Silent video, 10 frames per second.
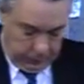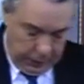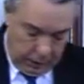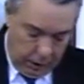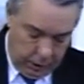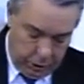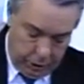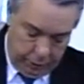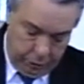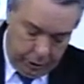got a lot of
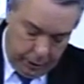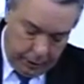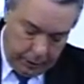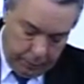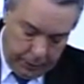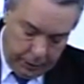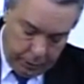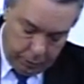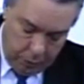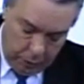stuff stirring in me
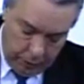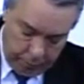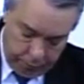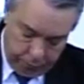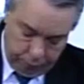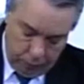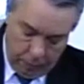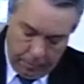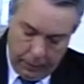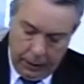this morning.
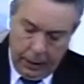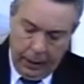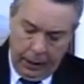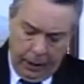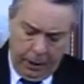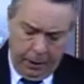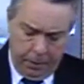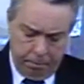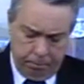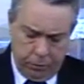Uh,
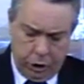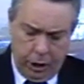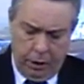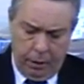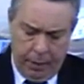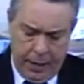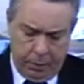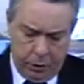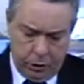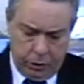let's turn our
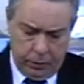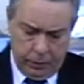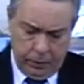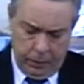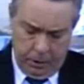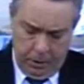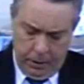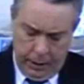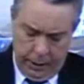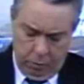Bibles,
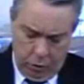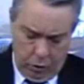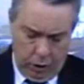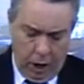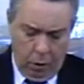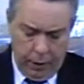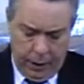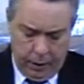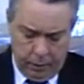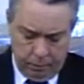and we're going to go there.